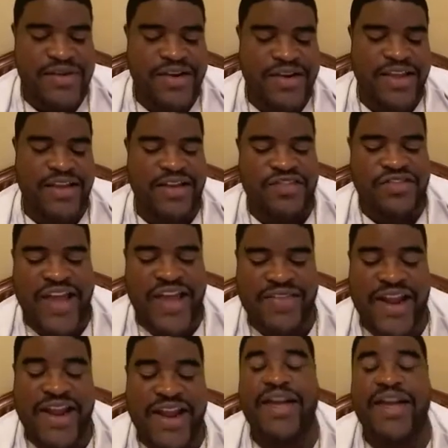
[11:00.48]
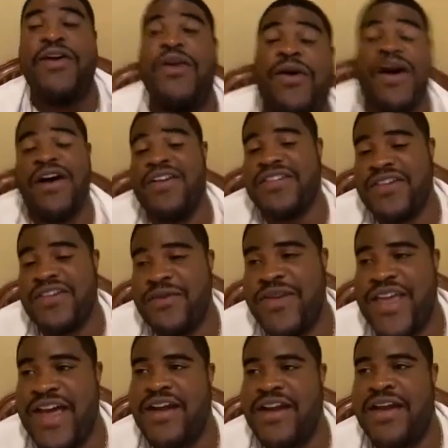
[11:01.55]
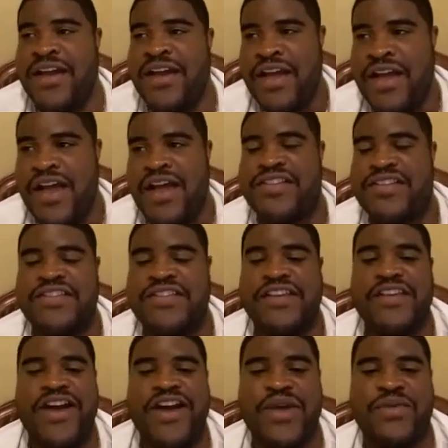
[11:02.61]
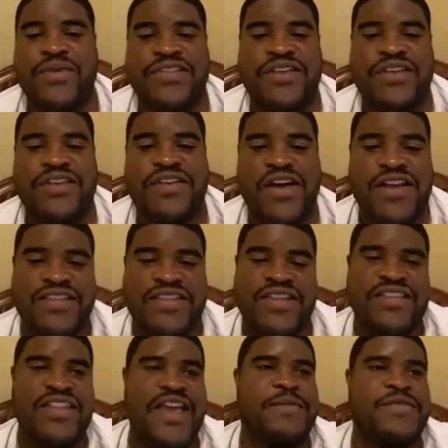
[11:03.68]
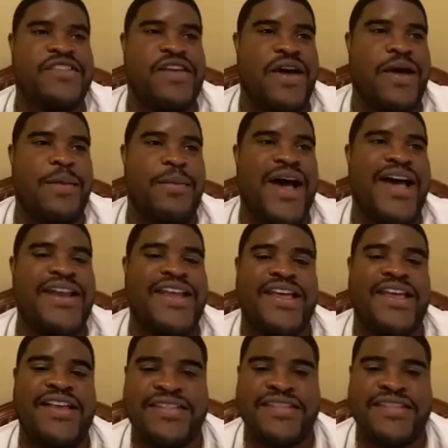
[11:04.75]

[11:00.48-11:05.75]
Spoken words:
in the draft that also we got a center out of Wisconsin. His name was Baidez.